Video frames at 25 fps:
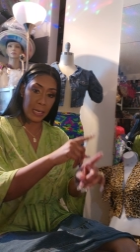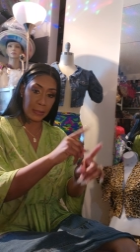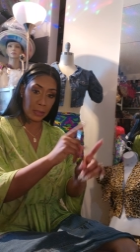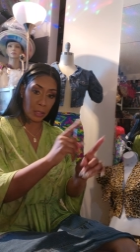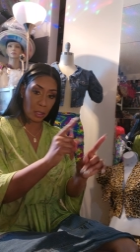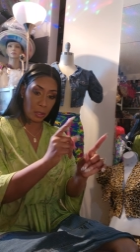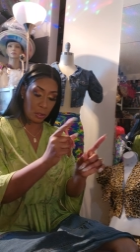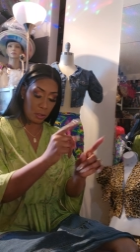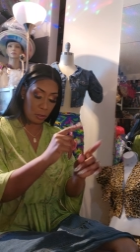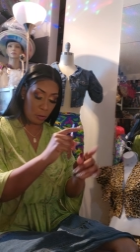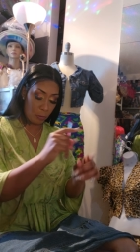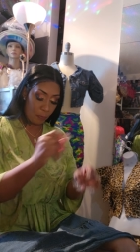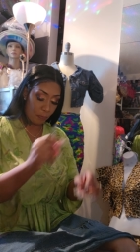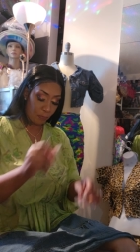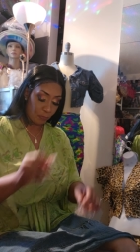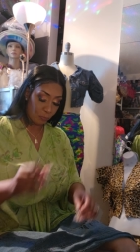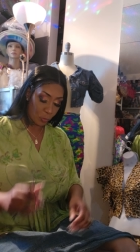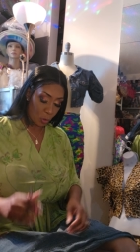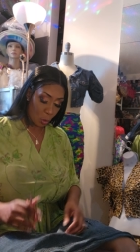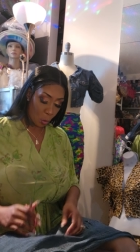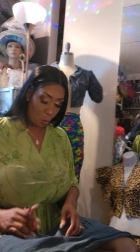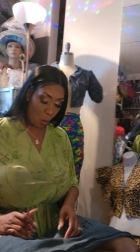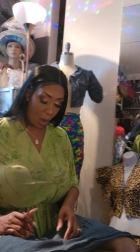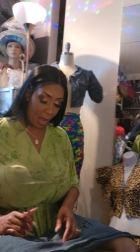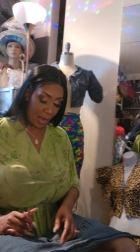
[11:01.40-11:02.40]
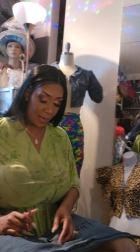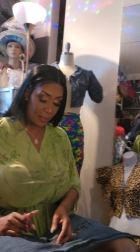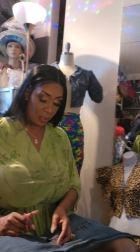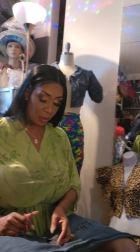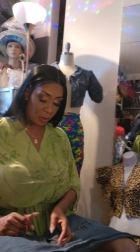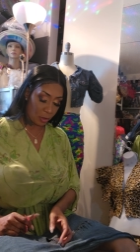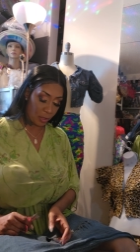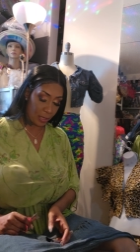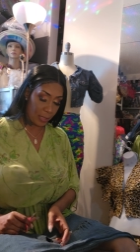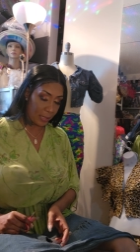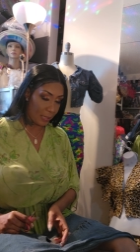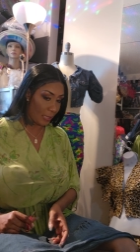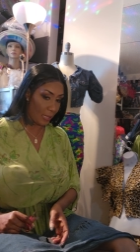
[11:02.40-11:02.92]
had the little wire
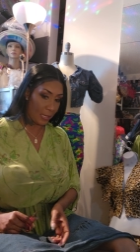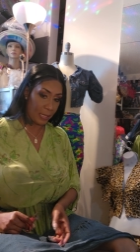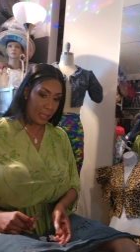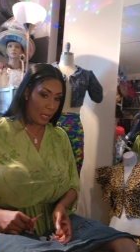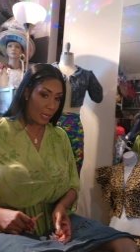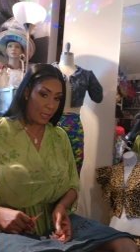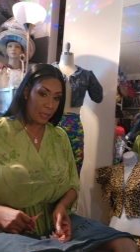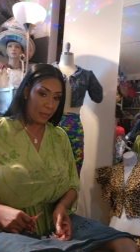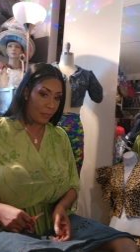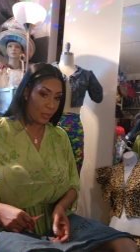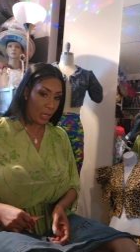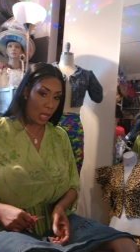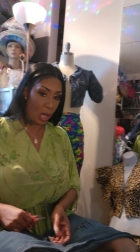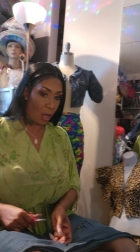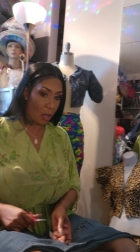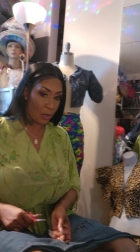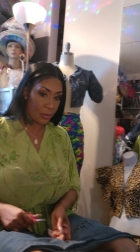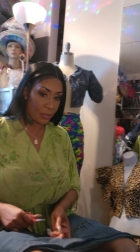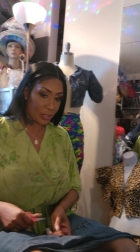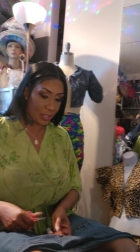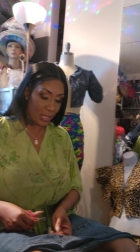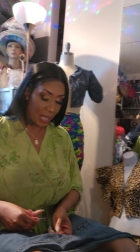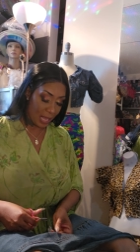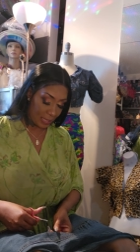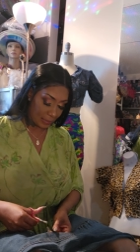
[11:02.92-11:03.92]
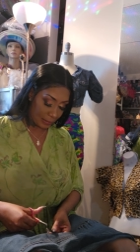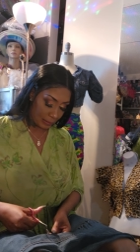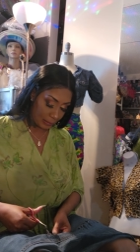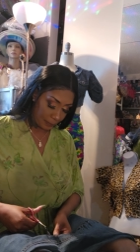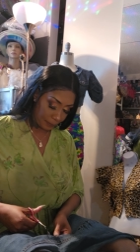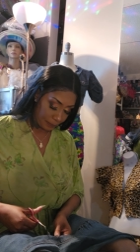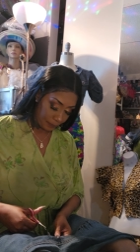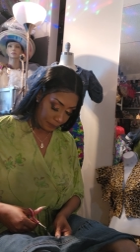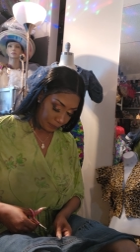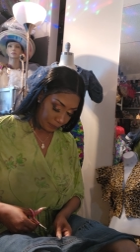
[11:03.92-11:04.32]
thing. It ain't even all solid.